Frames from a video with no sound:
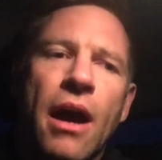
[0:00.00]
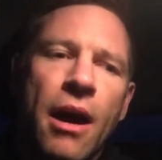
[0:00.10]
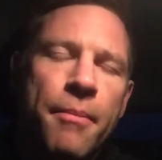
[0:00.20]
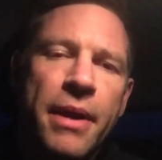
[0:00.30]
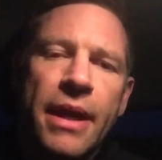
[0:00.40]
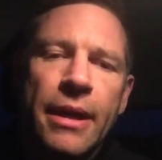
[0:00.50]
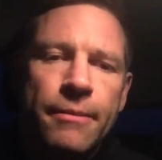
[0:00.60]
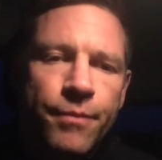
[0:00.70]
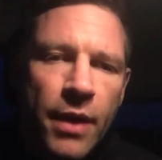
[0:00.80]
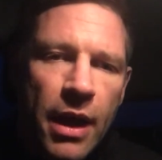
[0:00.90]
I'm
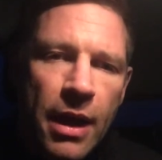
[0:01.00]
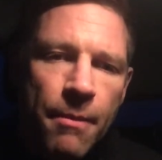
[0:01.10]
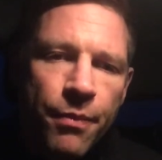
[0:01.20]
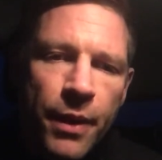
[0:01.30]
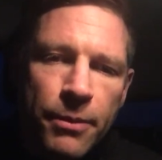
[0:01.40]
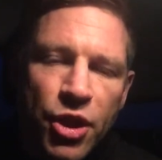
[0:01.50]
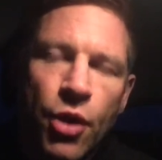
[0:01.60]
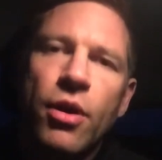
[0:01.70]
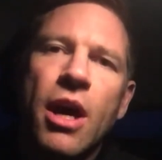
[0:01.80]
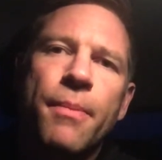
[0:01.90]

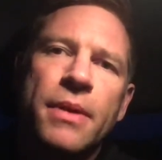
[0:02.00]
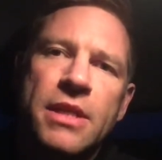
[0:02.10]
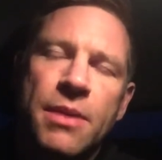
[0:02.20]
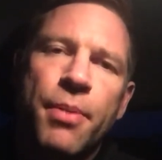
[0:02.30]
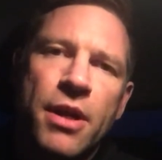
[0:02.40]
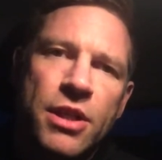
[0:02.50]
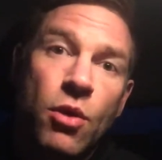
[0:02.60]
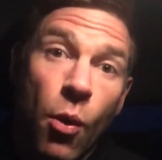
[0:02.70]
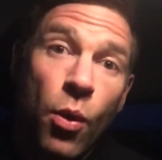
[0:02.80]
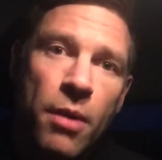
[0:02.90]
showing up as the person
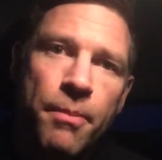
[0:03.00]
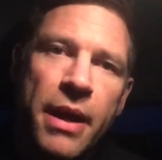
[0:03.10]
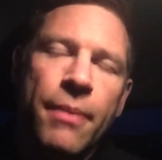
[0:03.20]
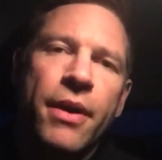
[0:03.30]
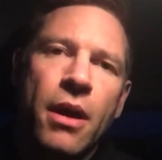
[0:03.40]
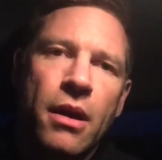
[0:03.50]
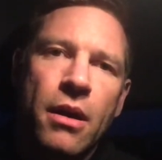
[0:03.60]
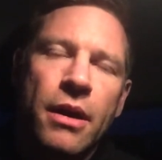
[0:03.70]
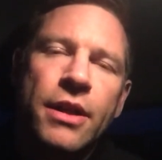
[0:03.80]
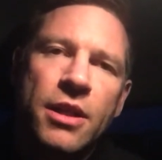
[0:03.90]
who I want to be. I'm the kind of
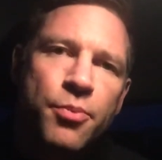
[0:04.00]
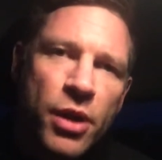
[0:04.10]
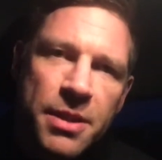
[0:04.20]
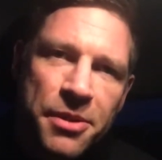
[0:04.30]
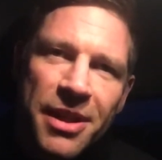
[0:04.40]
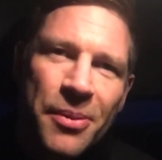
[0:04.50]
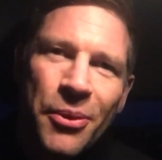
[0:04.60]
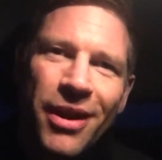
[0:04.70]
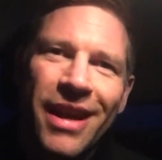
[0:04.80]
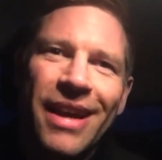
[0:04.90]
guy who does press ups in the
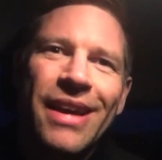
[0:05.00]
morning,